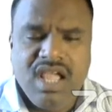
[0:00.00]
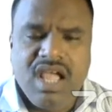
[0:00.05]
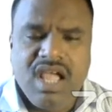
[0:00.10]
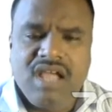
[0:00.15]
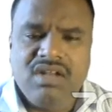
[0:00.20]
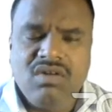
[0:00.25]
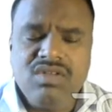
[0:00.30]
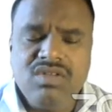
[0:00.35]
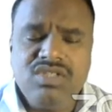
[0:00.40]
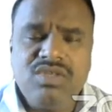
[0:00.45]

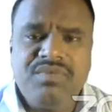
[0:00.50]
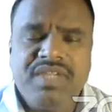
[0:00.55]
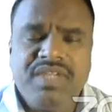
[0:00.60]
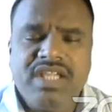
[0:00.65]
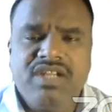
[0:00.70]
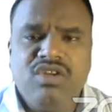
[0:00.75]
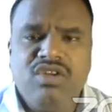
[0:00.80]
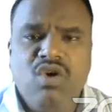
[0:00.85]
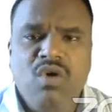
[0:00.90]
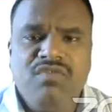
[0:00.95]
And also we
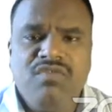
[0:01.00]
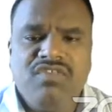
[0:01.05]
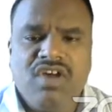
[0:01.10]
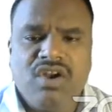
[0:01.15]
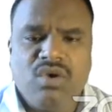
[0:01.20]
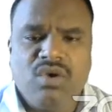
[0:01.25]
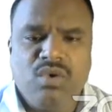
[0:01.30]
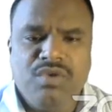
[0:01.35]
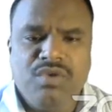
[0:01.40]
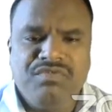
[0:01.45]
can go
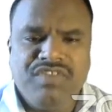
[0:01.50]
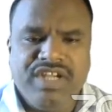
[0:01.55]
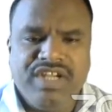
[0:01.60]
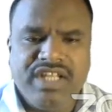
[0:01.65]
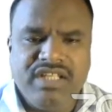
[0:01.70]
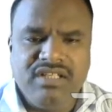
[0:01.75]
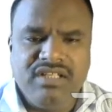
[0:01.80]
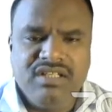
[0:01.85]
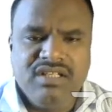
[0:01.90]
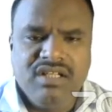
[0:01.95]
for root
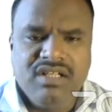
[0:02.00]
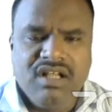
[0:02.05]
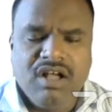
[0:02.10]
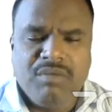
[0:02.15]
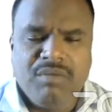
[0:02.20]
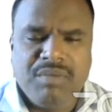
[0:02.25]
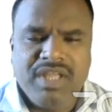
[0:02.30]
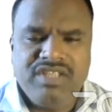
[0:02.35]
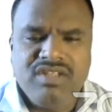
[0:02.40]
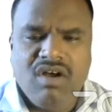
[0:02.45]
feeding.
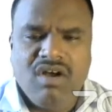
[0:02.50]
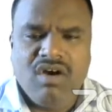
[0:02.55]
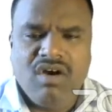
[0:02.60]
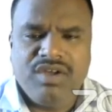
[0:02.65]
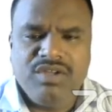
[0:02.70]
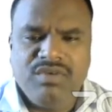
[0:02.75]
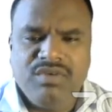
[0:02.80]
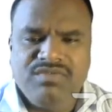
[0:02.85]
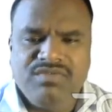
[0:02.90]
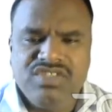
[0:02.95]
Apply the
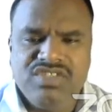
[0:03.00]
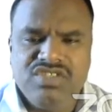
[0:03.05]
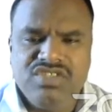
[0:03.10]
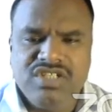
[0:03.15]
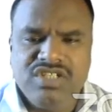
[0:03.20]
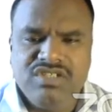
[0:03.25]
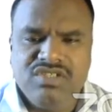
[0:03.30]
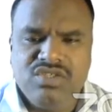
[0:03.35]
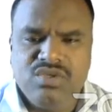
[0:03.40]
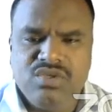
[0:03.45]

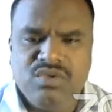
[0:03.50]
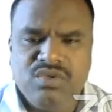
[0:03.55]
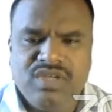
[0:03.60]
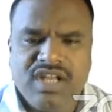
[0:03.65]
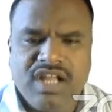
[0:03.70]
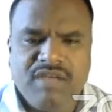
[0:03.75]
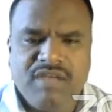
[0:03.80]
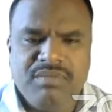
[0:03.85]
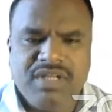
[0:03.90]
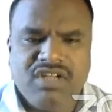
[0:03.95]
aureofungin 2
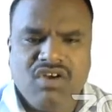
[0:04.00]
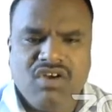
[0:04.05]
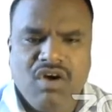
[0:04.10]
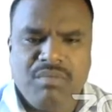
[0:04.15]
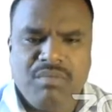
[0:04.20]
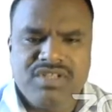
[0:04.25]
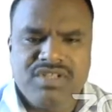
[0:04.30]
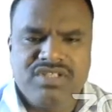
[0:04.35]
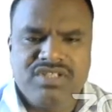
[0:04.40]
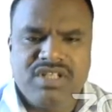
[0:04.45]
gram and
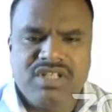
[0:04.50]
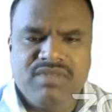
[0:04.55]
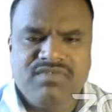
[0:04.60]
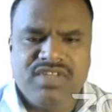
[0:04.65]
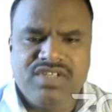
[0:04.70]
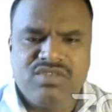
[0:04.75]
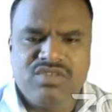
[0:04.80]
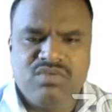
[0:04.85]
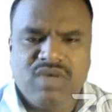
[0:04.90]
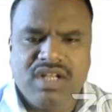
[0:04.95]
copper
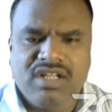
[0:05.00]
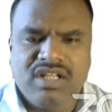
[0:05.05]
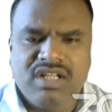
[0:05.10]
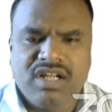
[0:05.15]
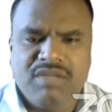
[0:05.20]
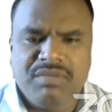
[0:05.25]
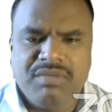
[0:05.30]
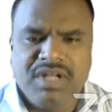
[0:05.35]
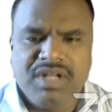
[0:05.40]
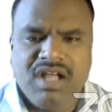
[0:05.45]
sulfate 1
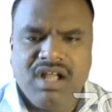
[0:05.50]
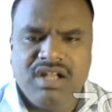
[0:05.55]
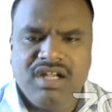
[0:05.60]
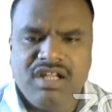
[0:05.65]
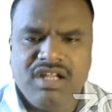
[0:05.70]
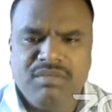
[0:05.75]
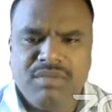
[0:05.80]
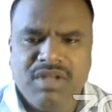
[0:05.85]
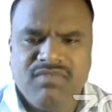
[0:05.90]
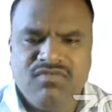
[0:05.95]
gram in
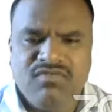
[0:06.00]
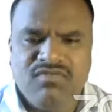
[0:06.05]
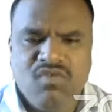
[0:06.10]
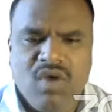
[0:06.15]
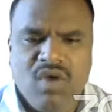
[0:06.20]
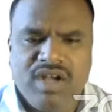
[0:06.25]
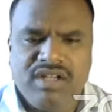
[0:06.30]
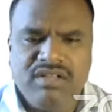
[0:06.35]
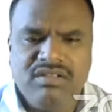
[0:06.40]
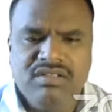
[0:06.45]
100 ml of
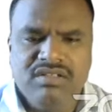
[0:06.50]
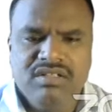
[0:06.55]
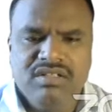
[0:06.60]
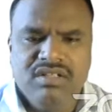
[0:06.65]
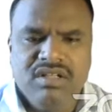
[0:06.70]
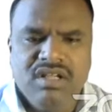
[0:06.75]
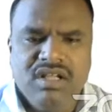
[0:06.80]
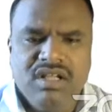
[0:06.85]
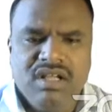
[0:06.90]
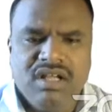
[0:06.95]
water,
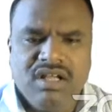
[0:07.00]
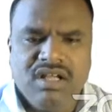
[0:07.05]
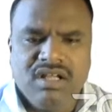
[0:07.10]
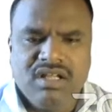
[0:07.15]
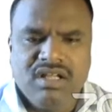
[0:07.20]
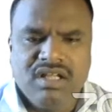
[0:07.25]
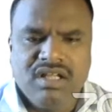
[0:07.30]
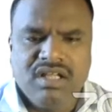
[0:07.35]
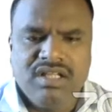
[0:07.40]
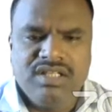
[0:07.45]

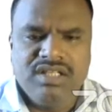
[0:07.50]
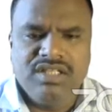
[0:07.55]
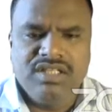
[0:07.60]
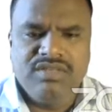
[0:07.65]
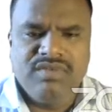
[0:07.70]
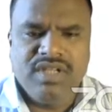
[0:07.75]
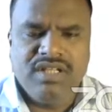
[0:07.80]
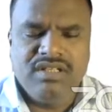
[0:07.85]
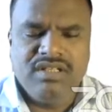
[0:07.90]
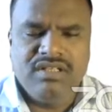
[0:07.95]
and
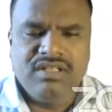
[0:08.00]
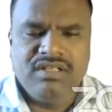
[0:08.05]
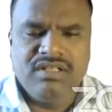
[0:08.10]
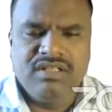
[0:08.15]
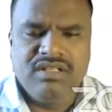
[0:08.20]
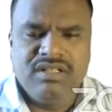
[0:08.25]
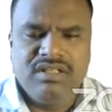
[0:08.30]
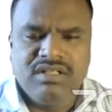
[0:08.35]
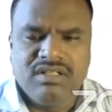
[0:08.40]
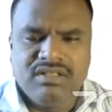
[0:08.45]
even
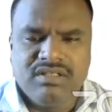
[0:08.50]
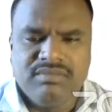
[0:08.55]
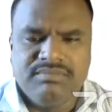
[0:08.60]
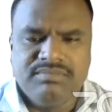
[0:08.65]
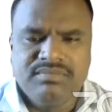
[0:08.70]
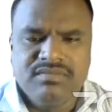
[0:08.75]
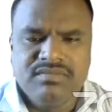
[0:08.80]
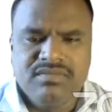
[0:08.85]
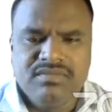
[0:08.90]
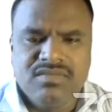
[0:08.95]

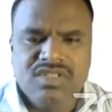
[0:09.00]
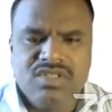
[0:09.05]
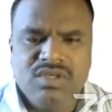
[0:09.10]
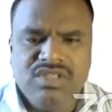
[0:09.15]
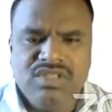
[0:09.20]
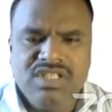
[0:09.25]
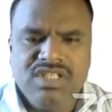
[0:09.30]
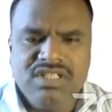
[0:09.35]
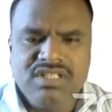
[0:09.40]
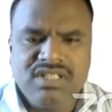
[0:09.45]
so
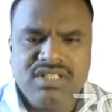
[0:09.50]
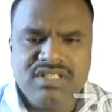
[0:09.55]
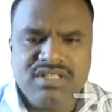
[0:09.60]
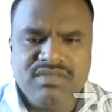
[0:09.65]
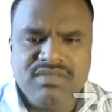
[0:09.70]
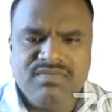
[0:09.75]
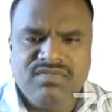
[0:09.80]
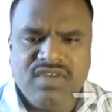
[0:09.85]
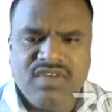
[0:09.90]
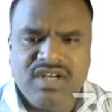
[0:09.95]
this is
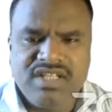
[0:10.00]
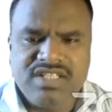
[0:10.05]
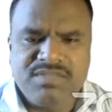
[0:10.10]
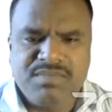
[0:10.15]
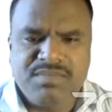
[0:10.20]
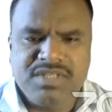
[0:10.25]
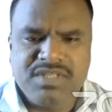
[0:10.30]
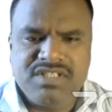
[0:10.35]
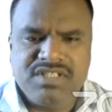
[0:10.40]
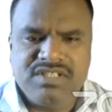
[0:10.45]
a very
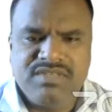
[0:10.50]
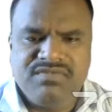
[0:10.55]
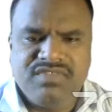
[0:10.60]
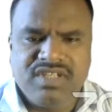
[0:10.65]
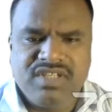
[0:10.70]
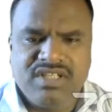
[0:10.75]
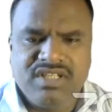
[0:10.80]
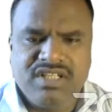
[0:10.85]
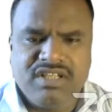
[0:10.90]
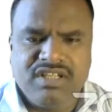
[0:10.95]

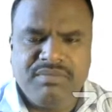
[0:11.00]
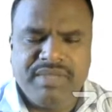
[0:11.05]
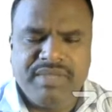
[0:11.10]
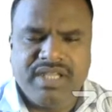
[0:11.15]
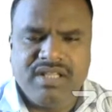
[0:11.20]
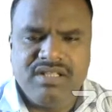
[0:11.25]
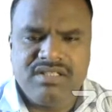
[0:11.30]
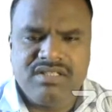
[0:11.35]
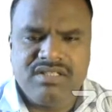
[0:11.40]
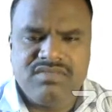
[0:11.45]
specific
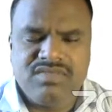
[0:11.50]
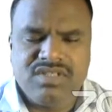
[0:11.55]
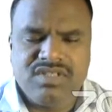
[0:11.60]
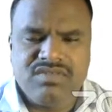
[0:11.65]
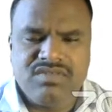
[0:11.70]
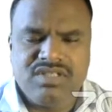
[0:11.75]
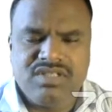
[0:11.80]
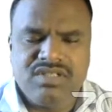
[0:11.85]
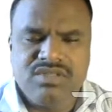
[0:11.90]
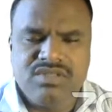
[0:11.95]
chemicals which
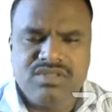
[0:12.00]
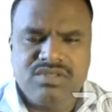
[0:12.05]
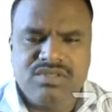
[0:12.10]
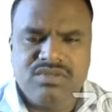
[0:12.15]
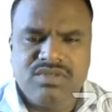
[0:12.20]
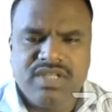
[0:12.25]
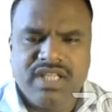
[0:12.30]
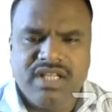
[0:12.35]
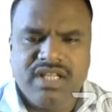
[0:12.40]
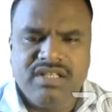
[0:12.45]
is used
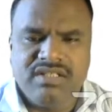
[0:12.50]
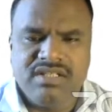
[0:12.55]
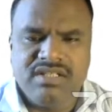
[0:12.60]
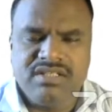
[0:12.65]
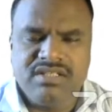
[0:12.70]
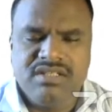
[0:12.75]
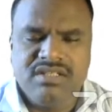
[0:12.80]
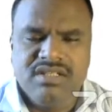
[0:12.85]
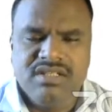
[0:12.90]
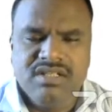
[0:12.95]
to kill
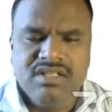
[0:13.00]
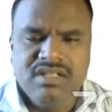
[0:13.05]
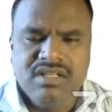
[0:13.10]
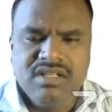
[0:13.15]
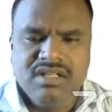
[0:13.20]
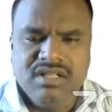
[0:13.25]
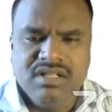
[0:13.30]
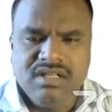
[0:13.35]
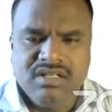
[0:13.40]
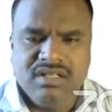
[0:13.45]
this
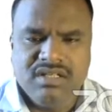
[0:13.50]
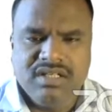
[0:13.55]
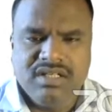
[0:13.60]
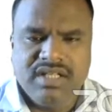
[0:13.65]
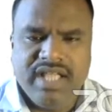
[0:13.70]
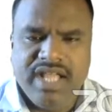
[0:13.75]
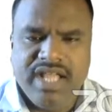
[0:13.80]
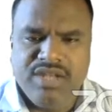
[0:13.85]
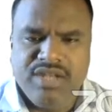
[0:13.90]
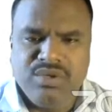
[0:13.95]

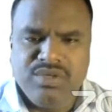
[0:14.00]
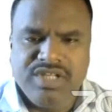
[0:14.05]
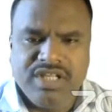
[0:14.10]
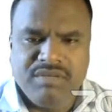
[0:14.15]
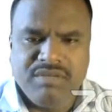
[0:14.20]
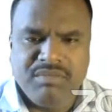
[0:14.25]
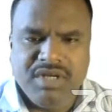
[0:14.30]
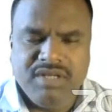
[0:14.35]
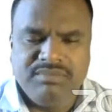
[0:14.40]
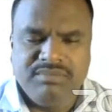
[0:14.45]

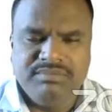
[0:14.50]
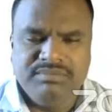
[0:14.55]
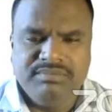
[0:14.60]
Ganoderma.